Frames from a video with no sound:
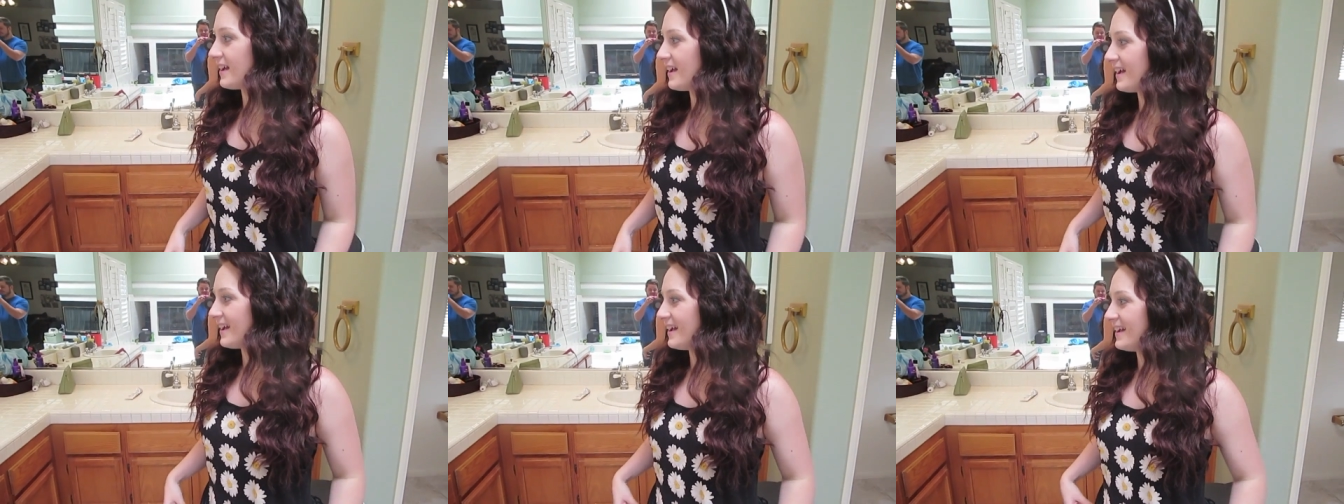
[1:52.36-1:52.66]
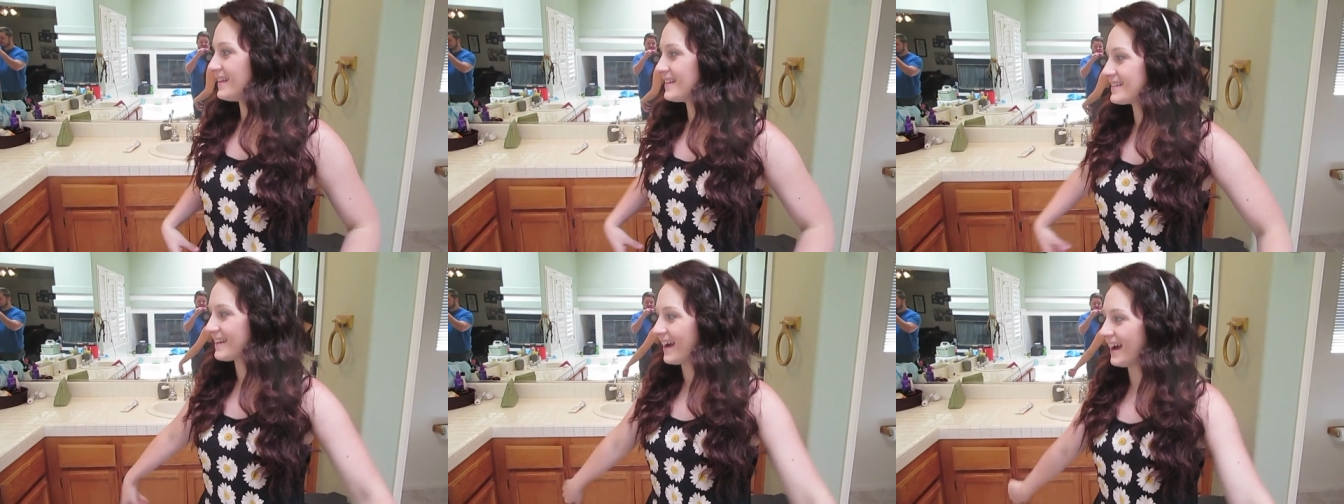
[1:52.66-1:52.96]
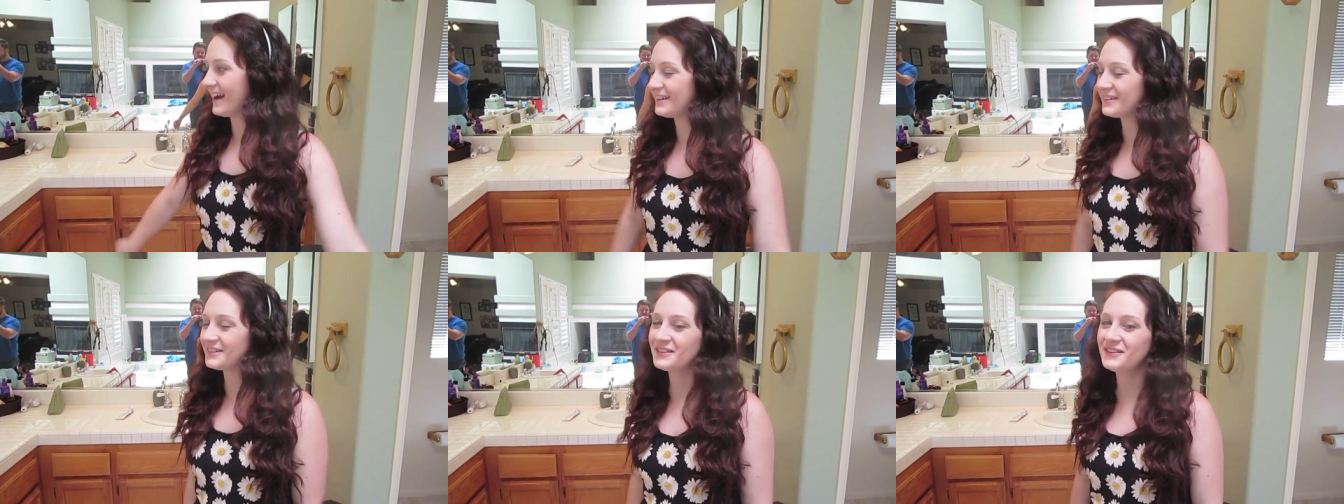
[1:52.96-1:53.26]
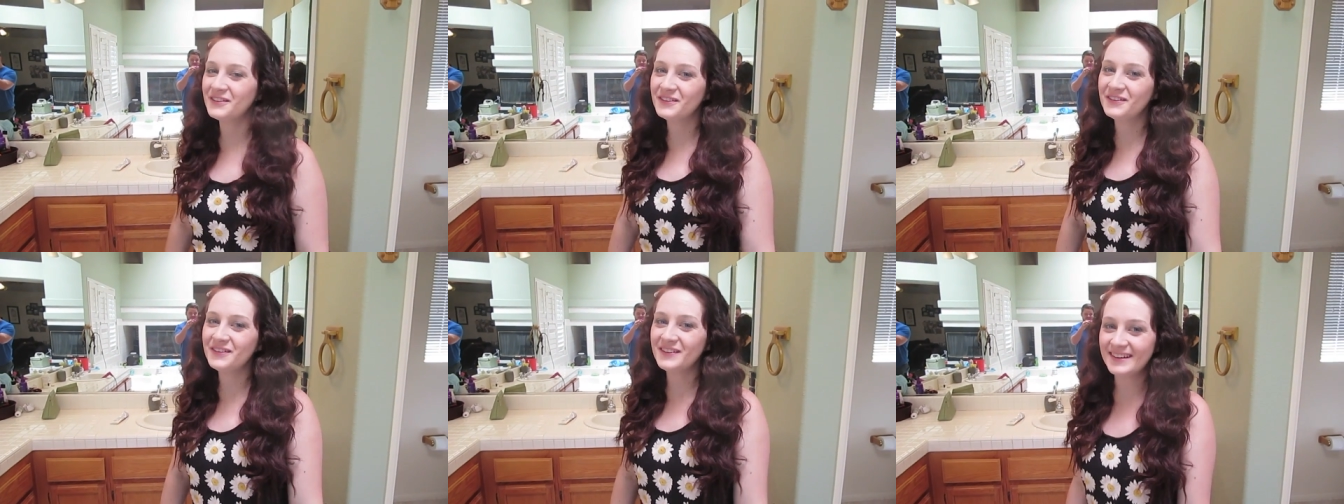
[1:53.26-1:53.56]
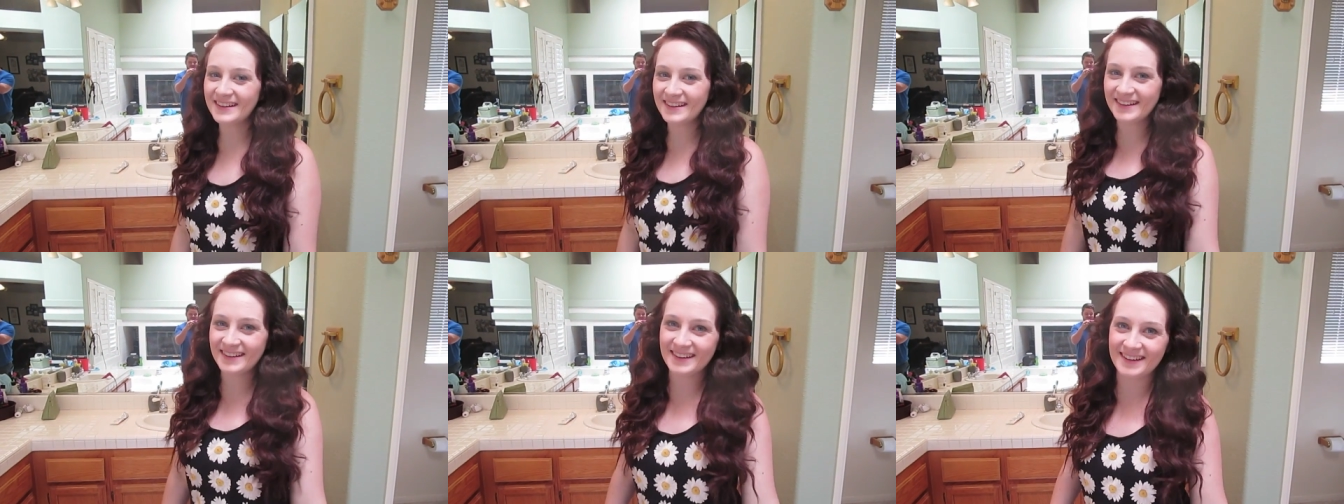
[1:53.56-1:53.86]
think it's cute. It's kind of cool.
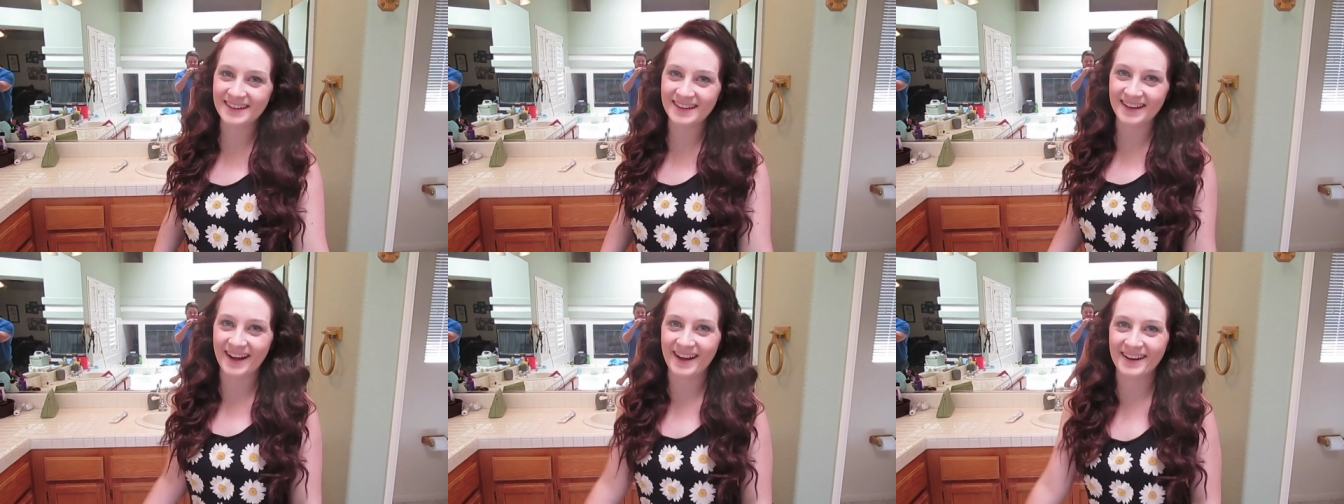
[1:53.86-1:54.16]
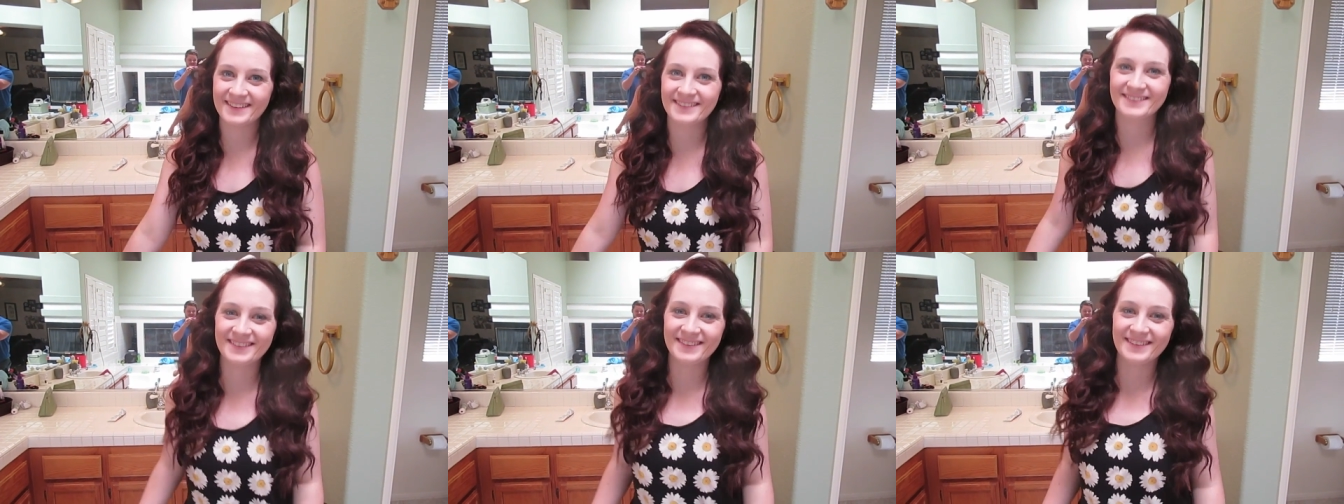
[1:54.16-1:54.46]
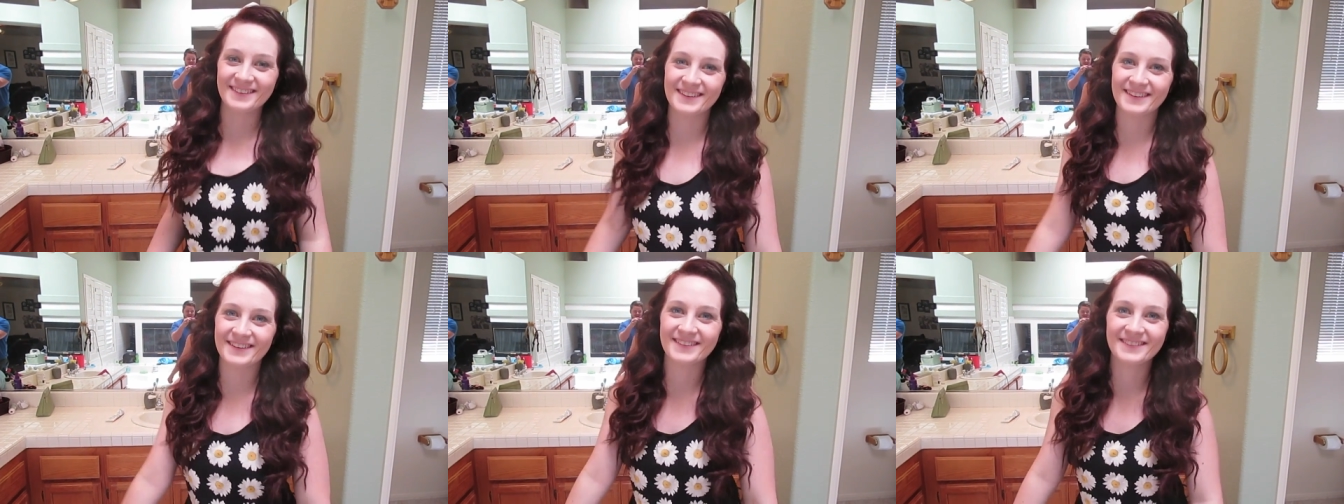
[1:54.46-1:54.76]
I don't know though.